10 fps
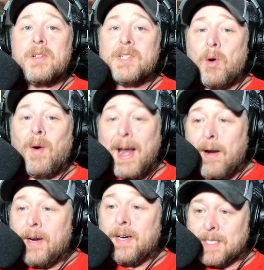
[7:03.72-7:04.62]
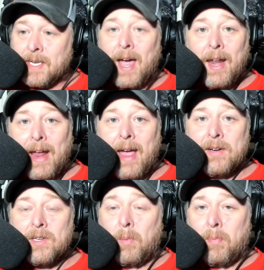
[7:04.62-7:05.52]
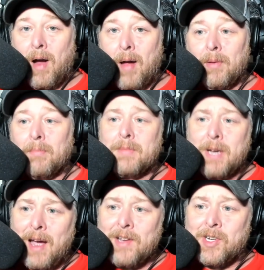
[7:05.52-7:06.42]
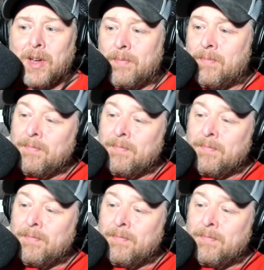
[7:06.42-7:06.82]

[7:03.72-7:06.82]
so Arians got an attitude problem. Gotcha.